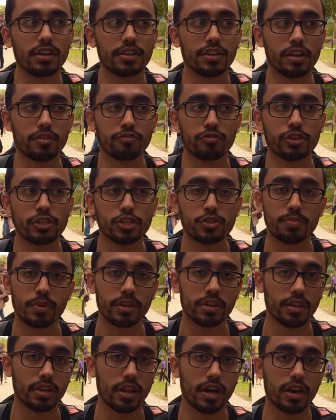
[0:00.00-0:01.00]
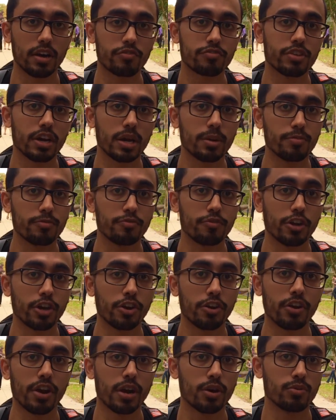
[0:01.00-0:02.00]
definitely spend a lot of time
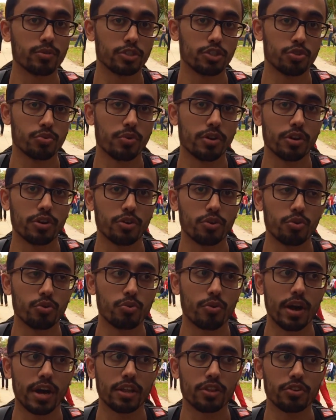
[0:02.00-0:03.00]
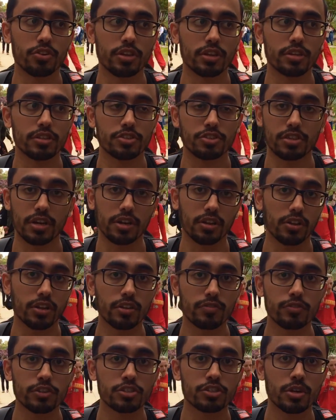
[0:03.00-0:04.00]
figuring out what you want to do rather than
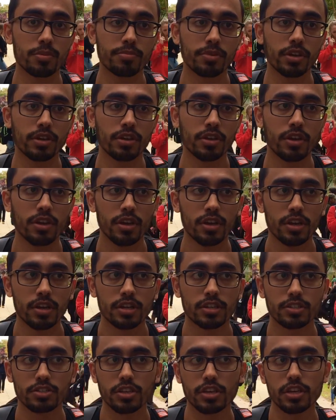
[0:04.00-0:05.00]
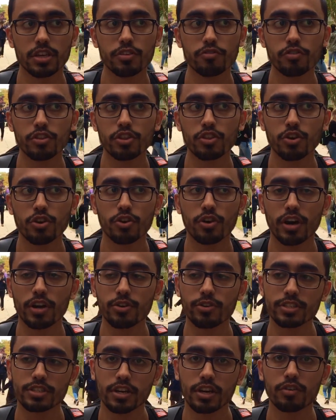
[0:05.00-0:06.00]
settling for something. Because even though, I
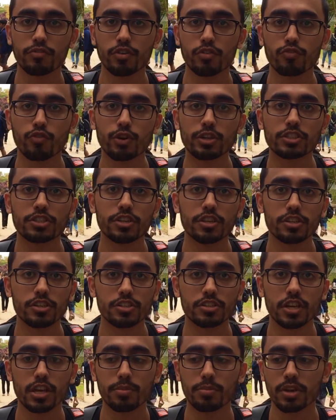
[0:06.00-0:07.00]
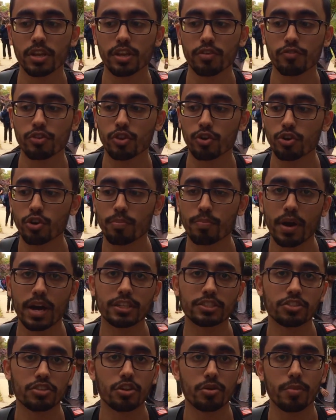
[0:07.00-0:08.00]
know it's kind of unfortunate to say, but even though you're
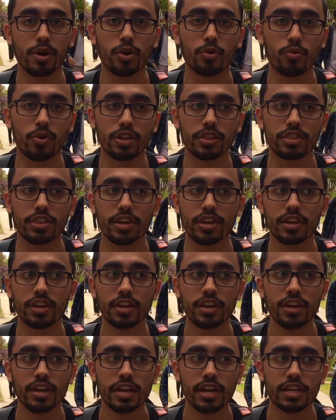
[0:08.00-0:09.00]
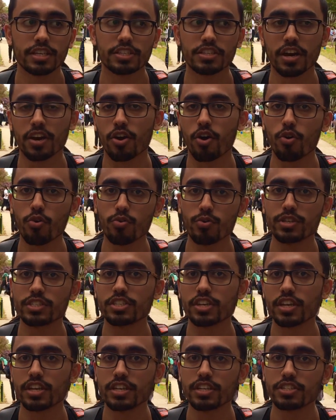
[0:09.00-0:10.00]
passionate about one thing, it's not
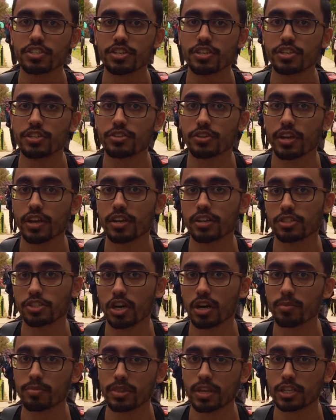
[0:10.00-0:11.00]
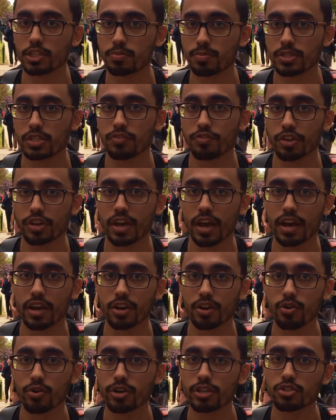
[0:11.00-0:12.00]
always easy to get a job in that specific
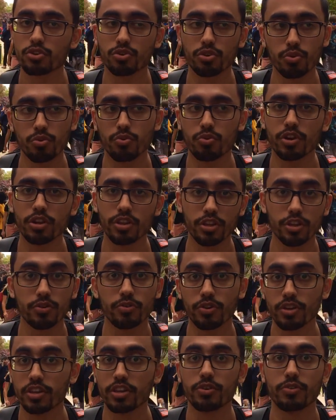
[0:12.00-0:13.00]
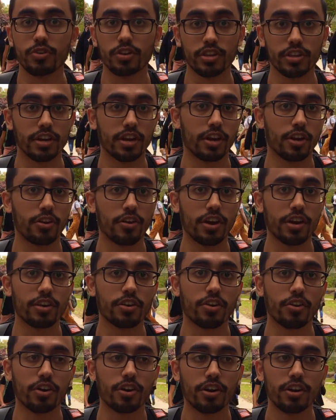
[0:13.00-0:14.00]
category. So you really got to grind
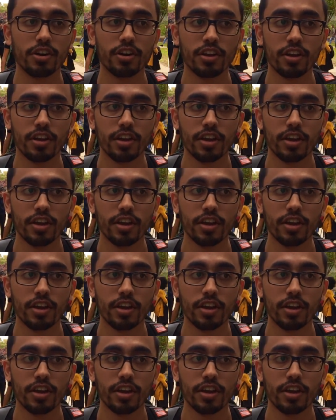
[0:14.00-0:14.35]
hard.